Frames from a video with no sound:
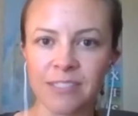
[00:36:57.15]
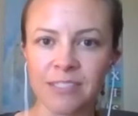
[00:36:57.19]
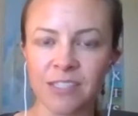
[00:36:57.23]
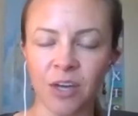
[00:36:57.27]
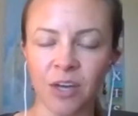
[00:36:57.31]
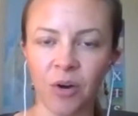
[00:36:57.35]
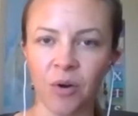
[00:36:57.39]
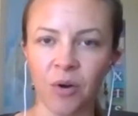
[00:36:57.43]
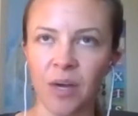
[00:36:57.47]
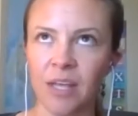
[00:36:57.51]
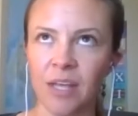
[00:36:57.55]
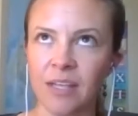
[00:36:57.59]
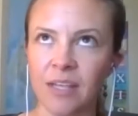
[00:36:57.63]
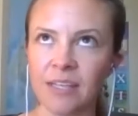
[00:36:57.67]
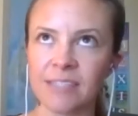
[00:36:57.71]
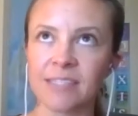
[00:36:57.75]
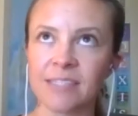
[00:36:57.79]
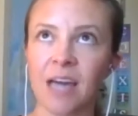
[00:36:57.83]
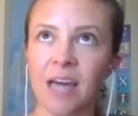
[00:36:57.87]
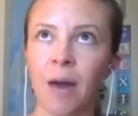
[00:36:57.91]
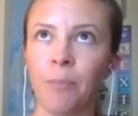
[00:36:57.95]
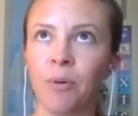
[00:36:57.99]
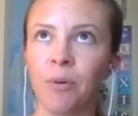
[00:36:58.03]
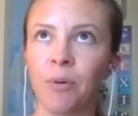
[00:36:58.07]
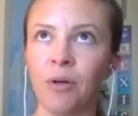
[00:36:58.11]
So this
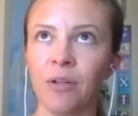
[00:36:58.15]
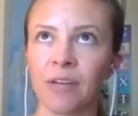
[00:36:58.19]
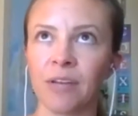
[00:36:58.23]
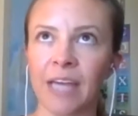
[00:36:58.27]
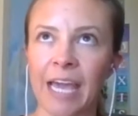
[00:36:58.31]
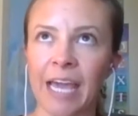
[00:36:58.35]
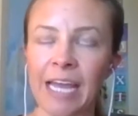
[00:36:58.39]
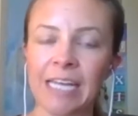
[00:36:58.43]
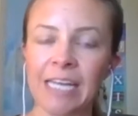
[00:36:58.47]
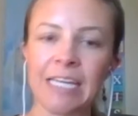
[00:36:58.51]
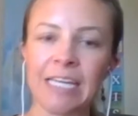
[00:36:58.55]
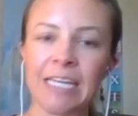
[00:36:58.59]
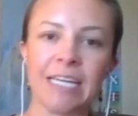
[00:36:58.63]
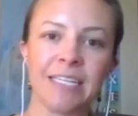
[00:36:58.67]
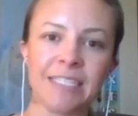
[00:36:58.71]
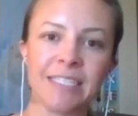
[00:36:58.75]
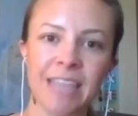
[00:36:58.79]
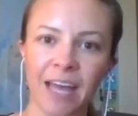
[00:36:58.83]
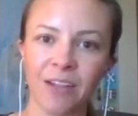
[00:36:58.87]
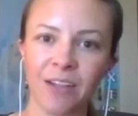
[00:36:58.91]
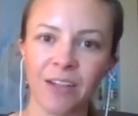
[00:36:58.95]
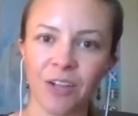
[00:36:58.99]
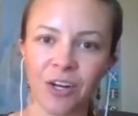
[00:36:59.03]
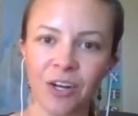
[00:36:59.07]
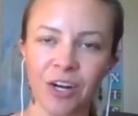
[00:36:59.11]
couple, Katie and
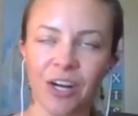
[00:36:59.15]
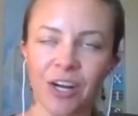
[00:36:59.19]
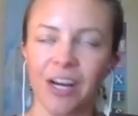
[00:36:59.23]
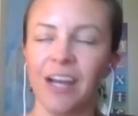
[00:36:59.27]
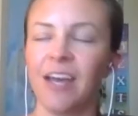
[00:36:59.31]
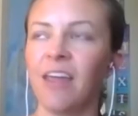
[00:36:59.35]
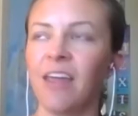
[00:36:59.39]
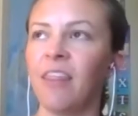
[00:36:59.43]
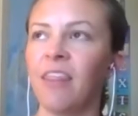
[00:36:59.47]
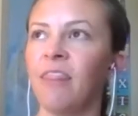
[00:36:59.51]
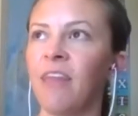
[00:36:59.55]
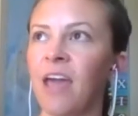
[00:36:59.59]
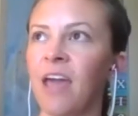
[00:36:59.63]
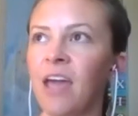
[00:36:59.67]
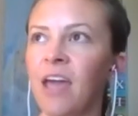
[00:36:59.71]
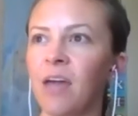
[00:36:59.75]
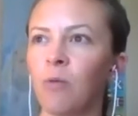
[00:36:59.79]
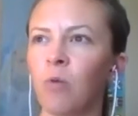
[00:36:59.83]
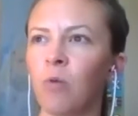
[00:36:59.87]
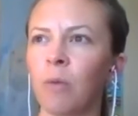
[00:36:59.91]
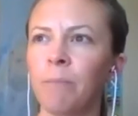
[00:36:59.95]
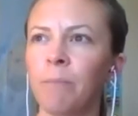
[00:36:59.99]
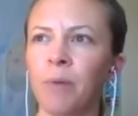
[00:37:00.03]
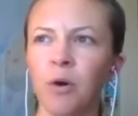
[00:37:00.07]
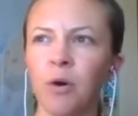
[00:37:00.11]
Taylor, they
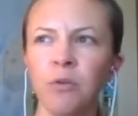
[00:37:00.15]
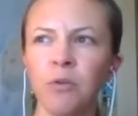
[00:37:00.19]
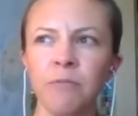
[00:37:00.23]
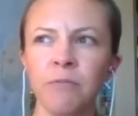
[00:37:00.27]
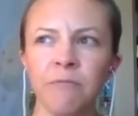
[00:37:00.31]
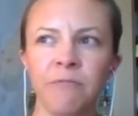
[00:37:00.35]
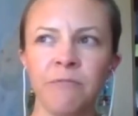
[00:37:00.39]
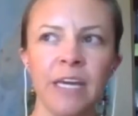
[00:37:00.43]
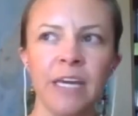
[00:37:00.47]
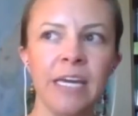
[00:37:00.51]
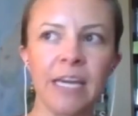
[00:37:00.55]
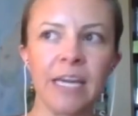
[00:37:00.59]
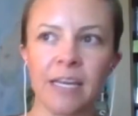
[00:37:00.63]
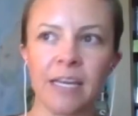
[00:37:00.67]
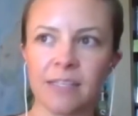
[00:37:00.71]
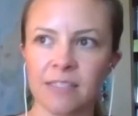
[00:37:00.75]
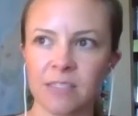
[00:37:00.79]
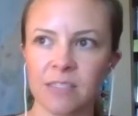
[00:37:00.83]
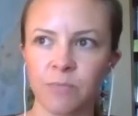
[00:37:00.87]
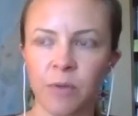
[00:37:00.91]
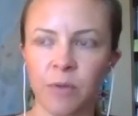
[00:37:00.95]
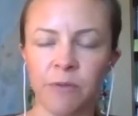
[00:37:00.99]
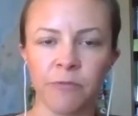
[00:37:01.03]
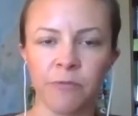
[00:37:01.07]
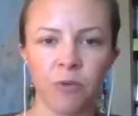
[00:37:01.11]
were both
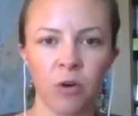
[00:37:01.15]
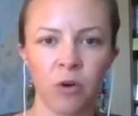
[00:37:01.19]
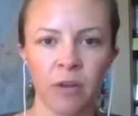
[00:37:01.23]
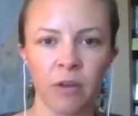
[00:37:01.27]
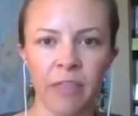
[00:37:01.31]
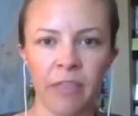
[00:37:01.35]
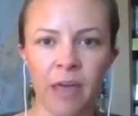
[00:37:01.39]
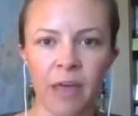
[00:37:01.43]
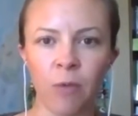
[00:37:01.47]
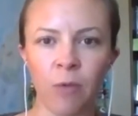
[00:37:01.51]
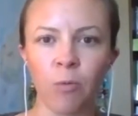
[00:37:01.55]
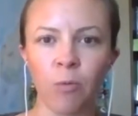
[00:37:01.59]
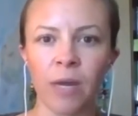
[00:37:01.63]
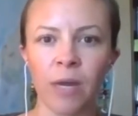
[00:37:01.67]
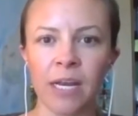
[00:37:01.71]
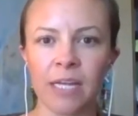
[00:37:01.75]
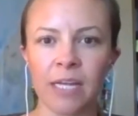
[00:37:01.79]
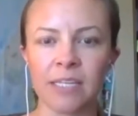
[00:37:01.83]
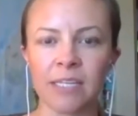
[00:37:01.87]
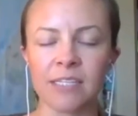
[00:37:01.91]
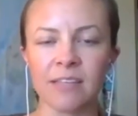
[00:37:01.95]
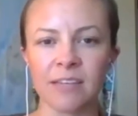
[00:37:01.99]
vegans before they went into